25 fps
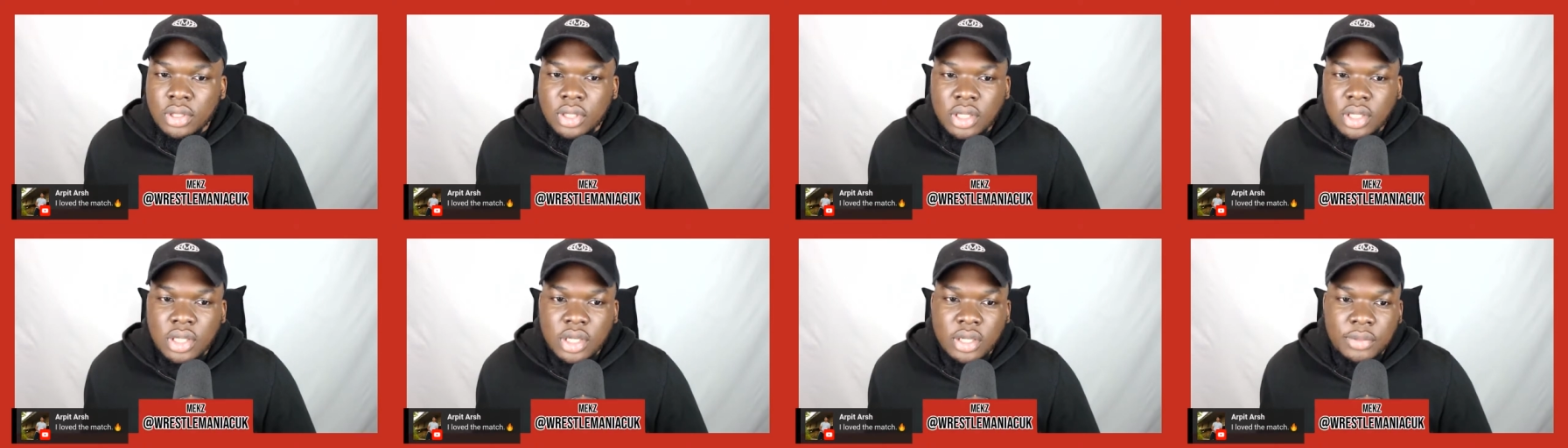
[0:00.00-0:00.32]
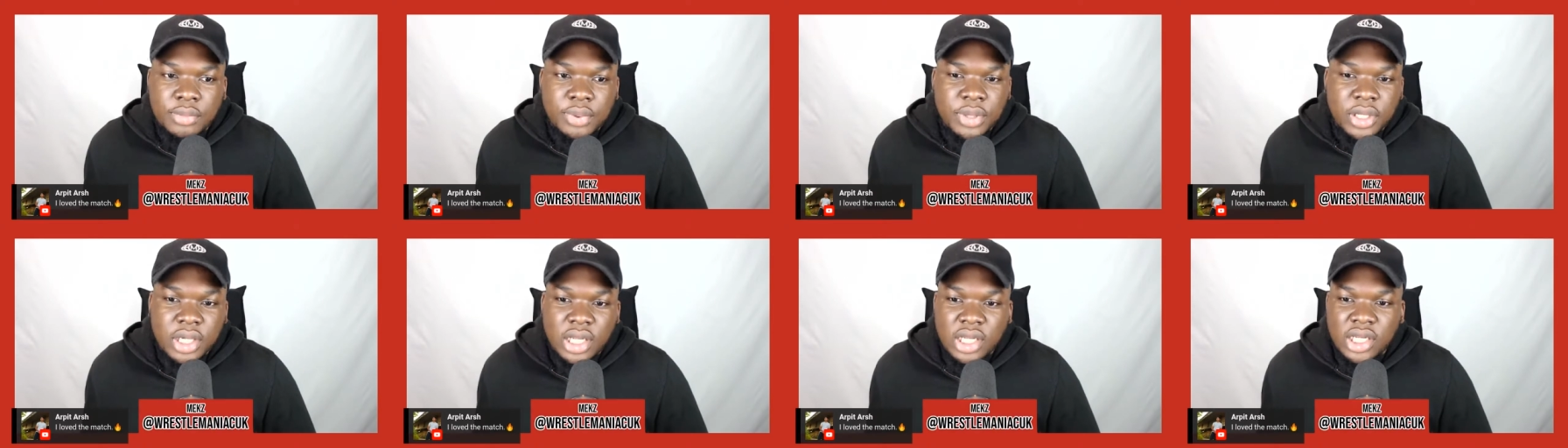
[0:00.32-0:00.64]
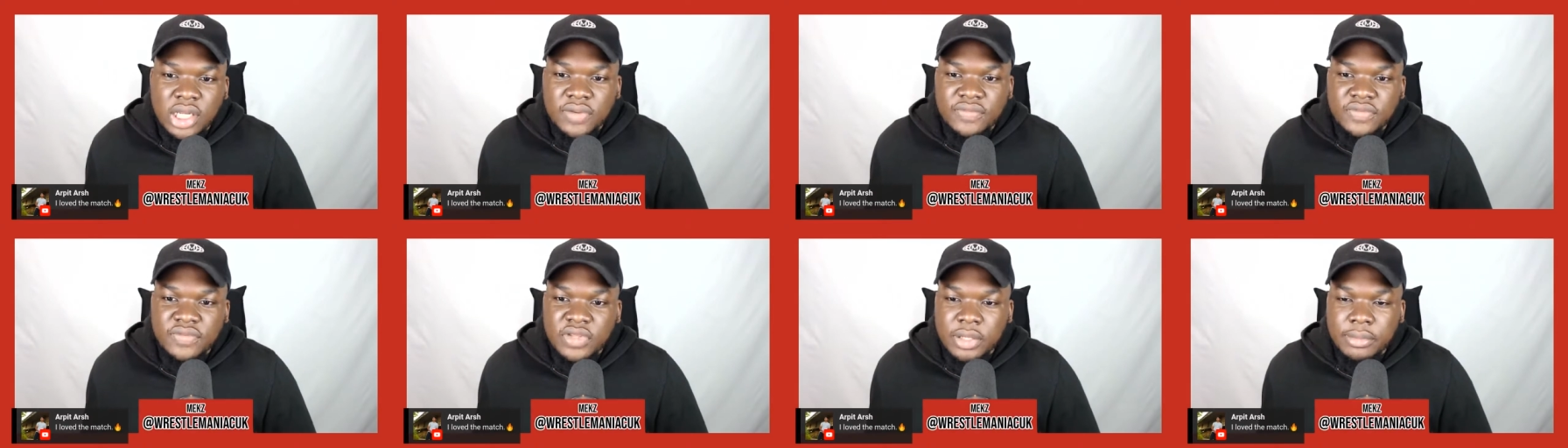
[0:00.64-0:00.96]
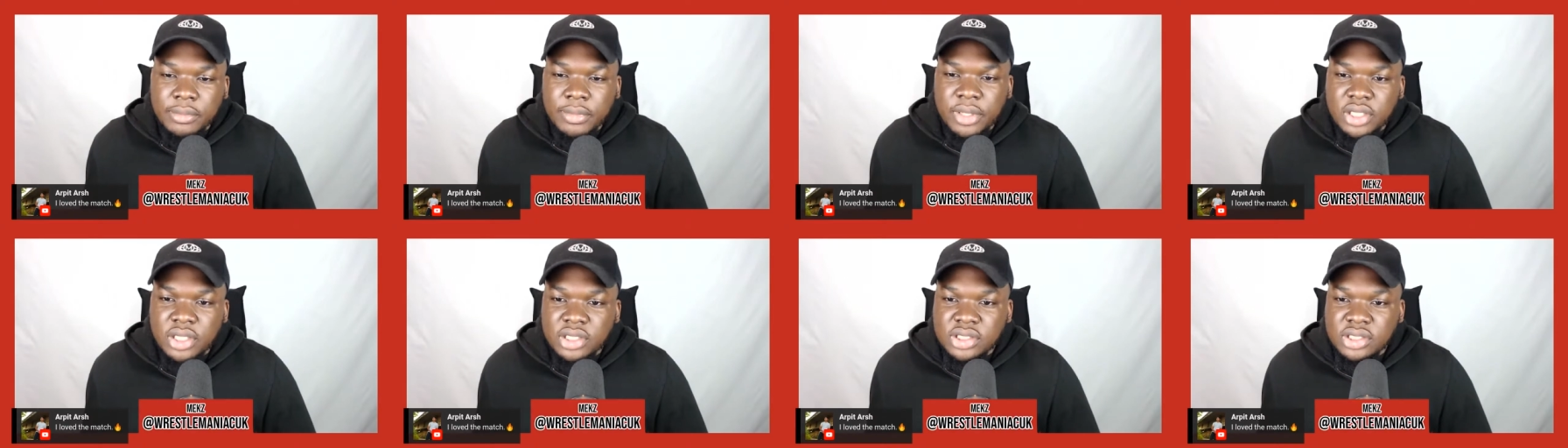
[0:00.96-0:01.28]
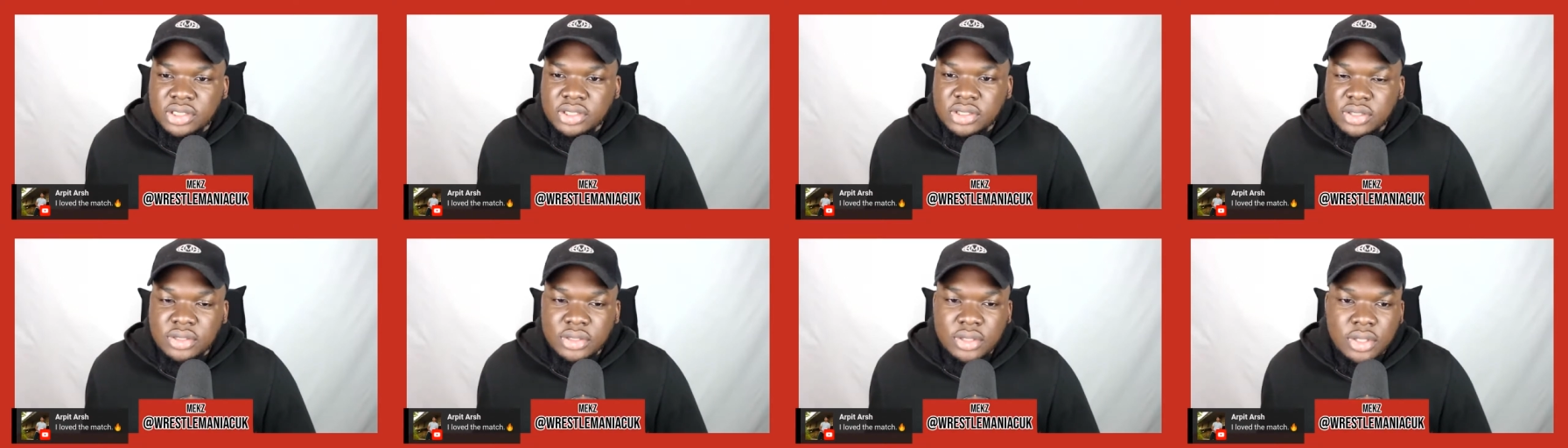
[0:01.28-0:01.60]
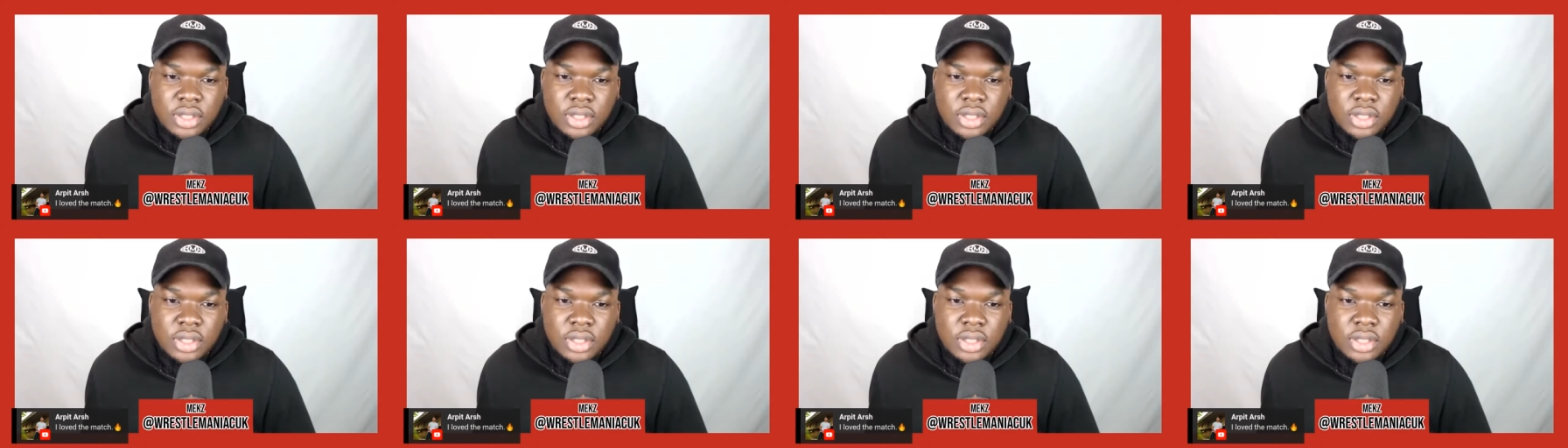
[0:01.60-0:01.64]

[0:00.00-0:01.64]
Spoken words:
Oh, I love that match.